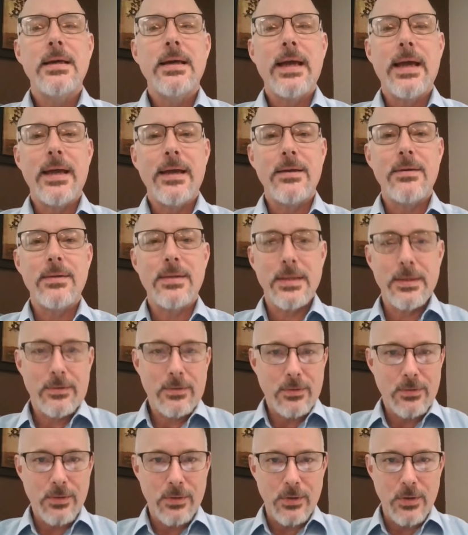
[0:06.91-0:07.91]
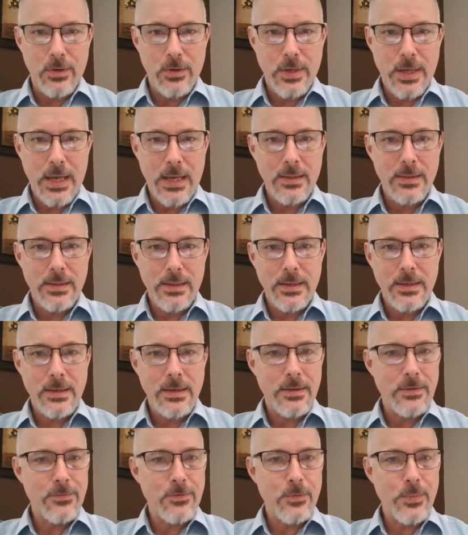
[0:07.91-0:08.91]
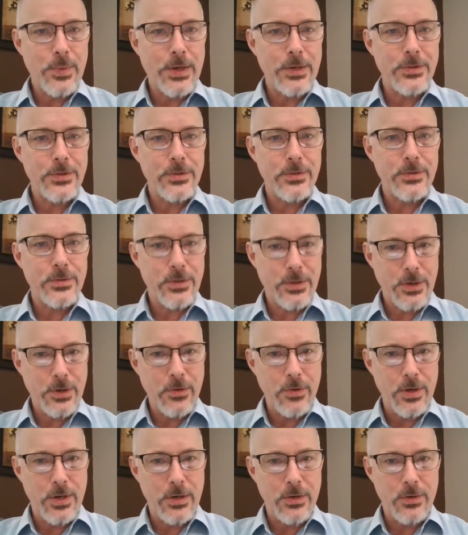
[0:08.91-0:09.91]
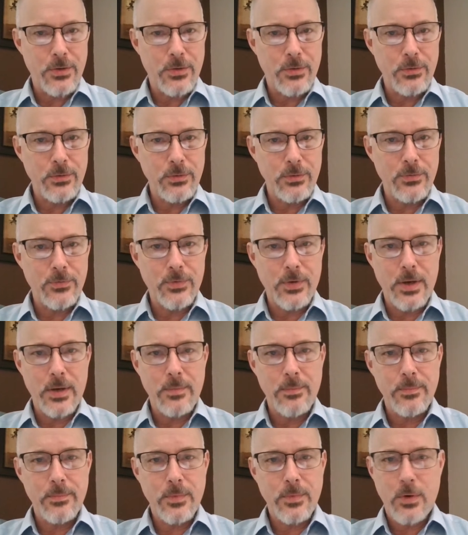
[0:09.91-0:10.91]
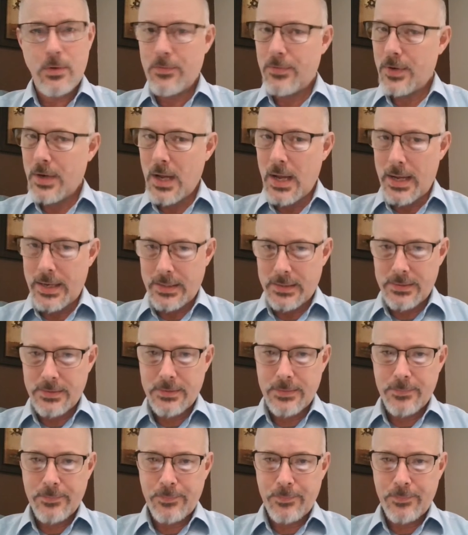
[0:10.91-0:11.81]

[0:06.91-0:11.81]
and this is a look at the information security news from overnight.